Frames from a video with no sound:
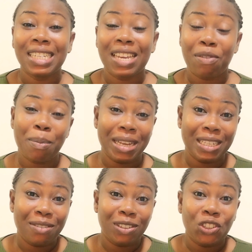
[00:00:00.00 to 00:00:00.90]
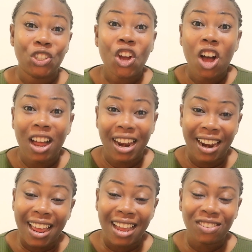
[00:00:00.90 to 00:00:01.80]
giving myself a
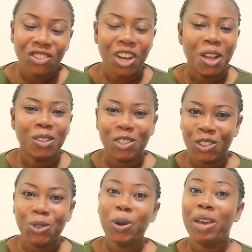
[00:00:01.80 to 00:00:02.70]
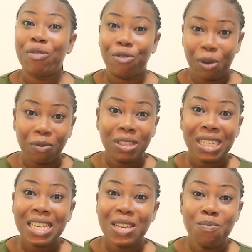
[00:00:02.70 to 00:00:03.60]
challenge to do a
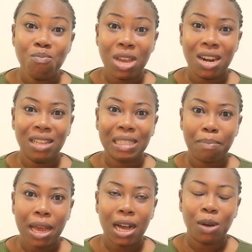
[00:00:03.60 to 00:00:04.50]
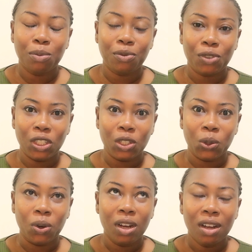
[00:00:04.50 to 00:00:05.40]
15-minute makeup
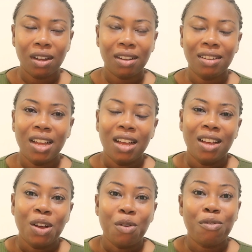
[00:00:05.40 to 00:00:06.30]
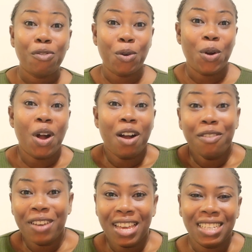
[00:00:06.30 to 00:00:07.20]
video for
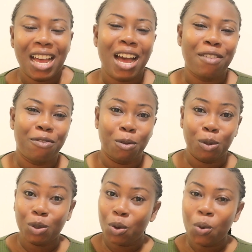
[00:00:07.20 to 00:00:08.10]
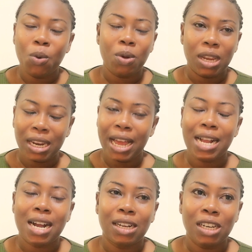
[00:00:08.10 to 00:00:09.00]
office and for school.
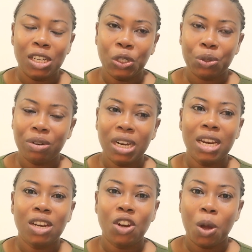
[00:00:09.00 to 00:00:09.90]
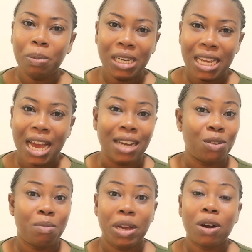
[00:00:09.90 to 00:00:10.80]
Like literally, normally I
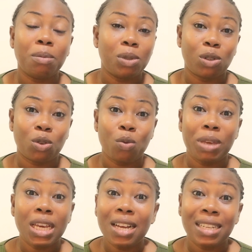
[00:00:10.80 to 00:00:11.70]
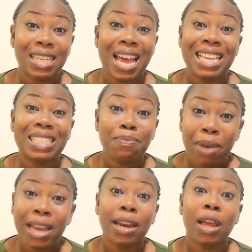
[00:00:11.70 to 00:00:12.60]
don't make up to school because I
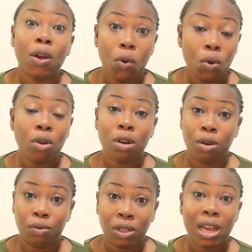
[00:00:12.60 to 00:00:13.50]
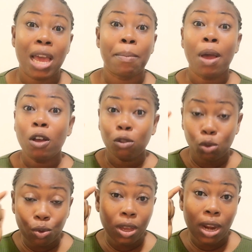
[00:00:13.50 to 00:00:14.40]
spend a whole lot of time
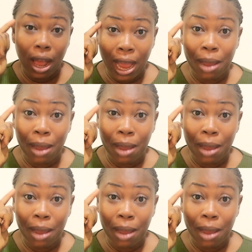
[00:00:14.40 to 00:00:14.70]
doing